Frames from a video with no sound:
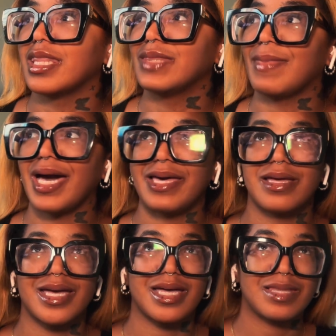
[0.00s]
My
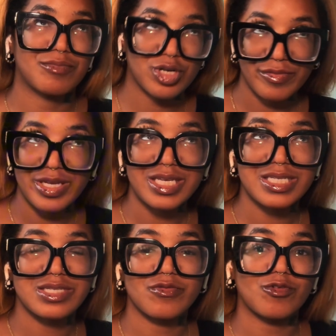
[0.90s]

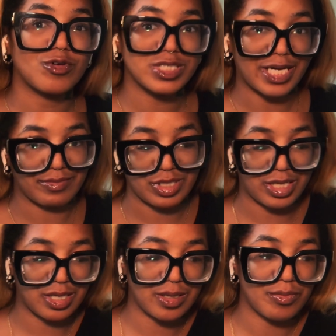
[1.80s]
previous full-time
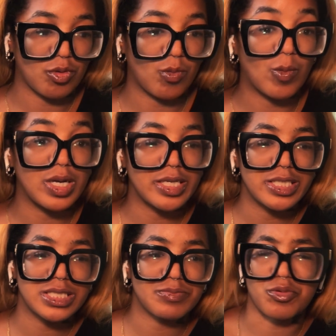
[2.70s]
job
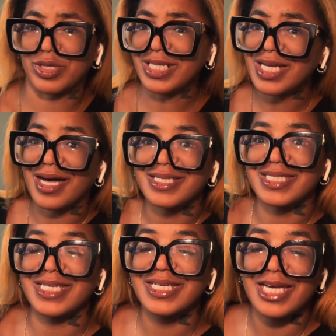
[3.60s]
was pretty
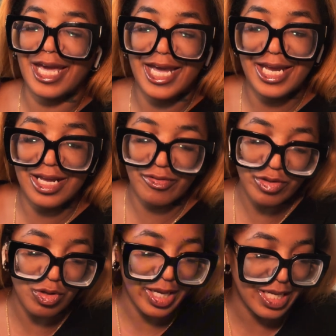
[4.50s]
toxic and I
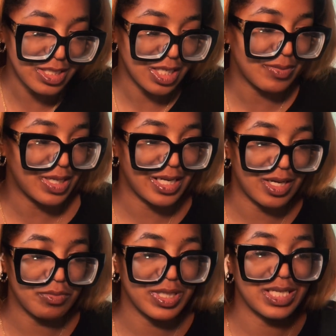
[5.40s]
feel okay talking about it now
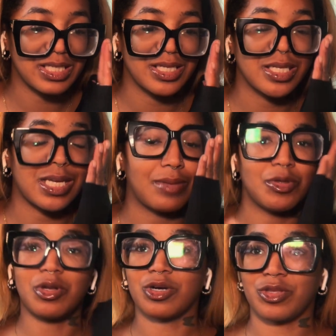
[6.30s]
because I'm no
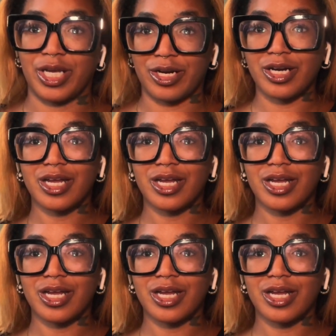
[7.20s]
longer there.